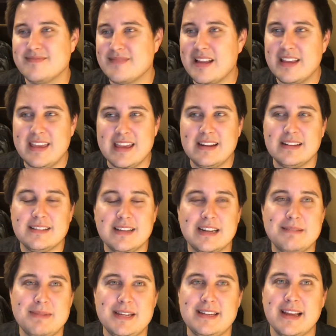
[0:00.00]
Again, it's going
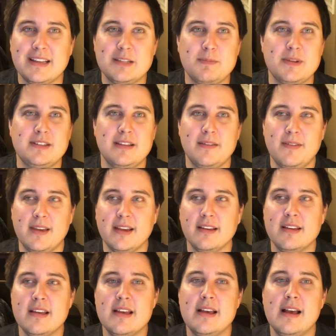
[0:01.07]
to be deck specific,
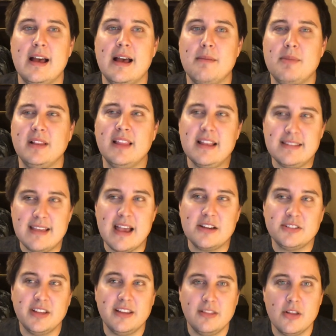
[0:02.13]
but let's
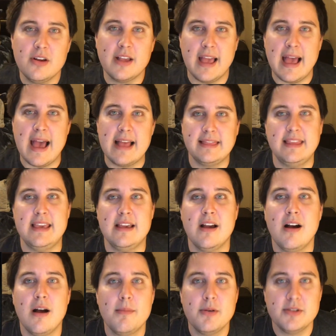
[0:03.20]
actually look at the
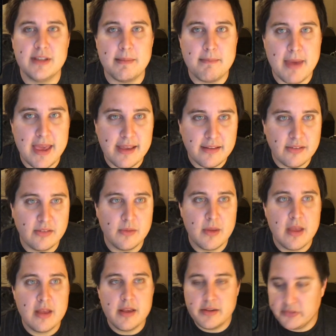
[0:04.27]
combos it makes.
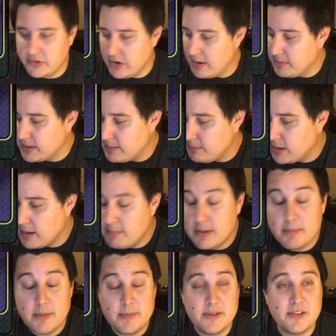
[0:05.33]
So I'm going to pop
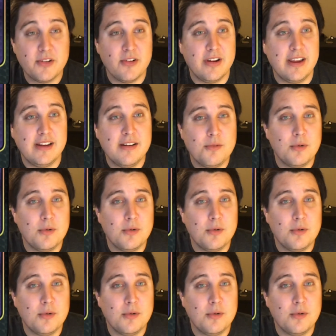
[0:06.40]
up on the screen